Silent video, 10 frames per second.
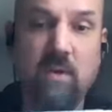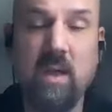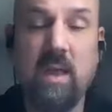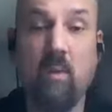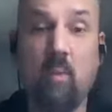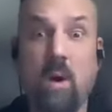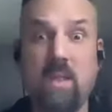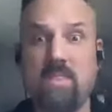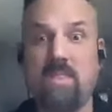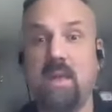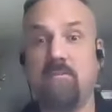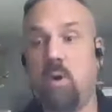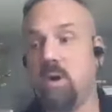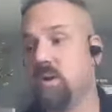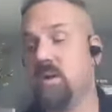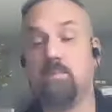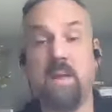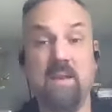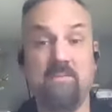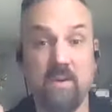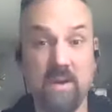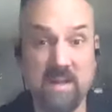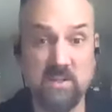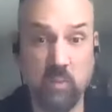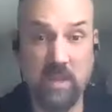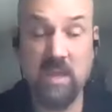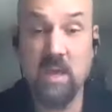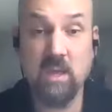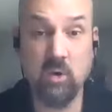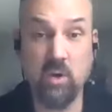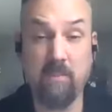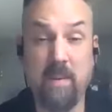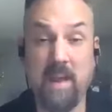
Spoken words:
if you can get one thing of watercolor paint for next week, you can